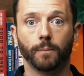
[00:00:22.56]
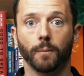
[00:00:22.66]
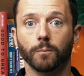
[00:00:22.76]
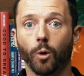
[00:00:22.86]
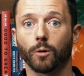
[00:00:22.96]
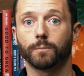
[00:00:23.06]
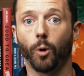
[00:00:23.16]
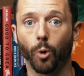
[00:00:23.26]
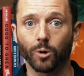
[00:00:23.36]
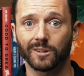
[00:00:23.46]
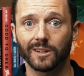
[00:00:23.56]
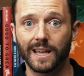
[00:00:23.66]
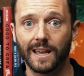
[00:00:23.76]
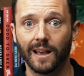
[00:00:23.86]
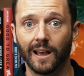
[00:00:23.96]
But more
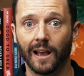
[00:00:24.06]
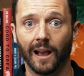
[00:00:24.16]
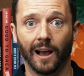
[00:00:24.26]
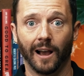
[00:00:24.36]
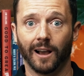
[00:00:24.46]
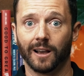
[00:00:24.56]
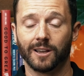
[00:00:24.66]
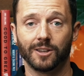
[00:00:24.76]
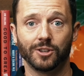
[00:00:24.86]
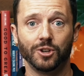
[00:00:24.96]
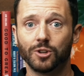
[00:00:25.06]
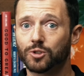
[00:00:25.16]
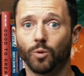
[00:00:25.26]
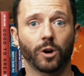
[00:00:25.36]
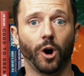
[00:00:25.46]
importantly, you
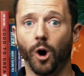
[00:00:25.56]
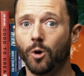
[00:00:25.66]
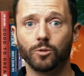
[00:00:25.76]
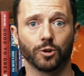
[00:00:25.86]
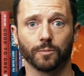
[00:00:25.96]
just want to own your